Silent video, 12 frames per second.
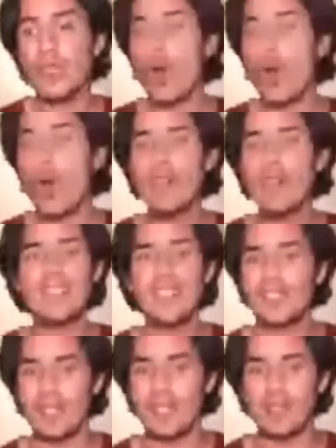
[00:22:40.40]
all the
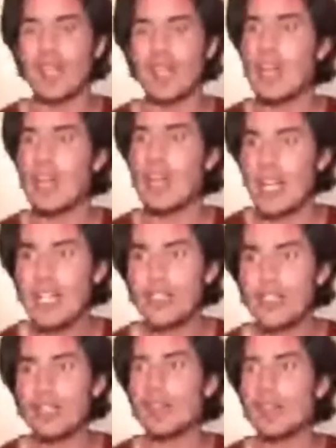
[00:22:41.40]
systems,
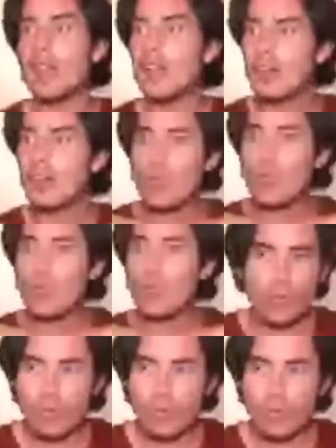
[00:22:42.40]
religion,
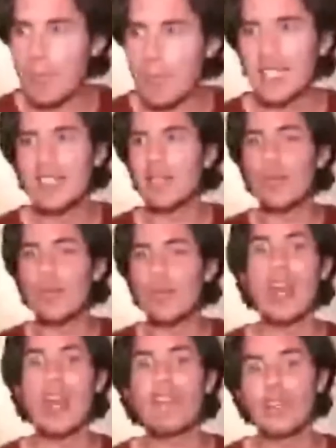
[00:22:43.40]
capitalism,
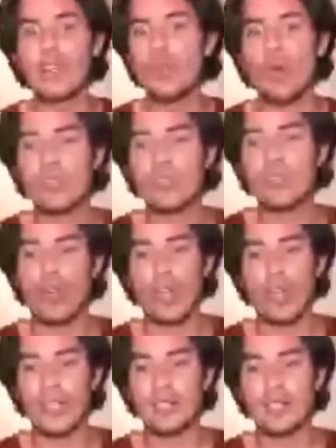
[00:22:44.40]
whatever you want to
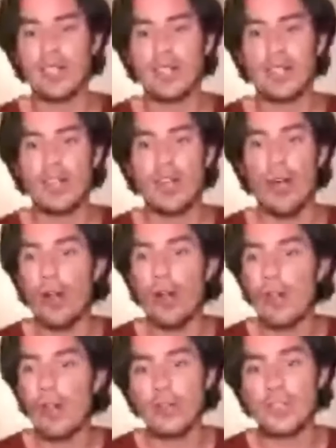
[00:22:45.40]
call it,
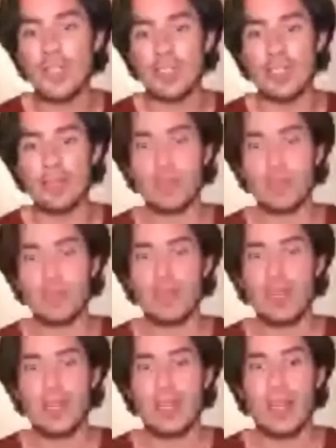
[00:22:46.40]
all those systems
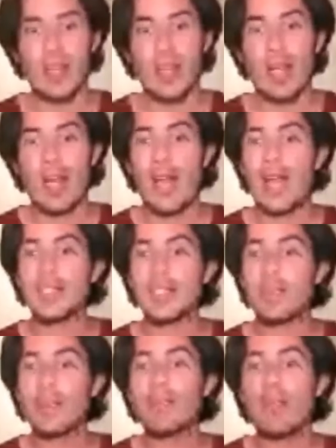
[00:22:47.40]
has
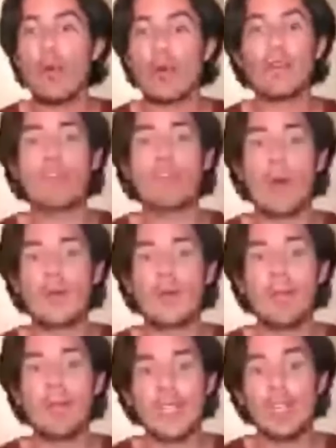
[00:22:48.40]
been born from the
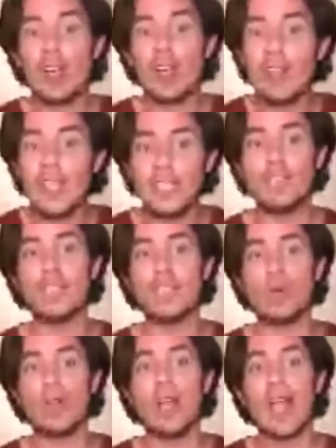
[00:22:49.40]
mind of an
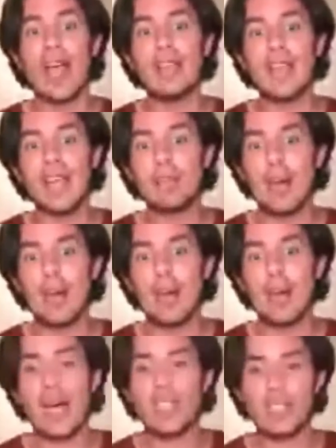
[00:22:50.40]
individual, and that
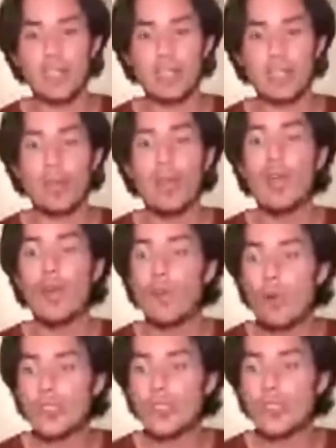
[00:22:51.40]
mind of individual
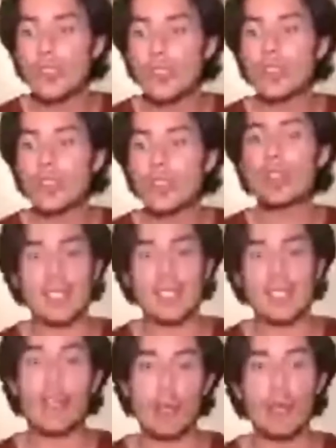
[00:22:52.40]
was created
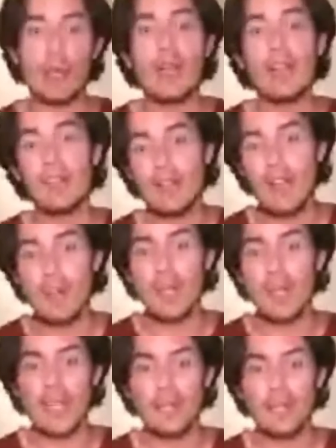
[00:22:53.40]
through the
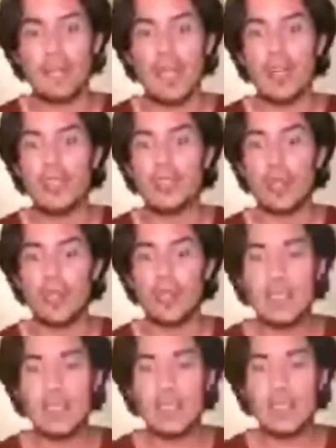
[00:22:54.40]
family. So
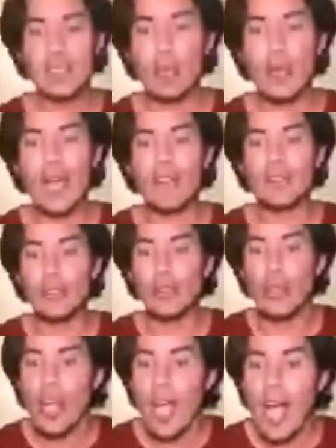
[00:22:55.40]
this is why we have
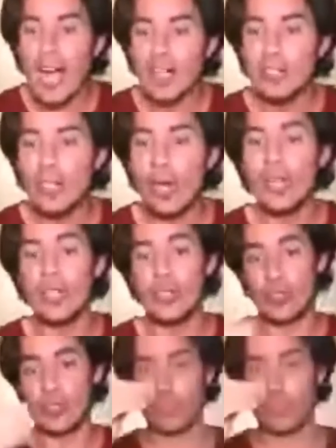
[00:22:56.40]
to
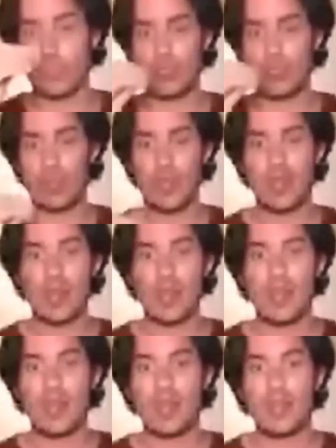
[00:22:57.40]
acknowledge
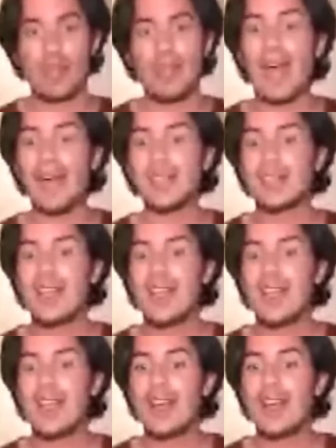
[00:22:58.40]
that
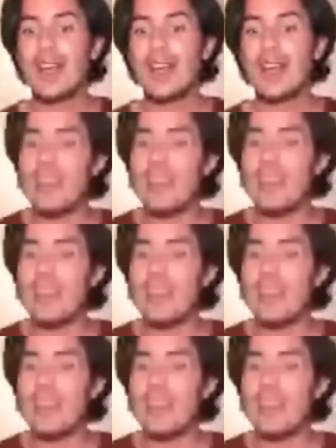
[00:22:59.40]
the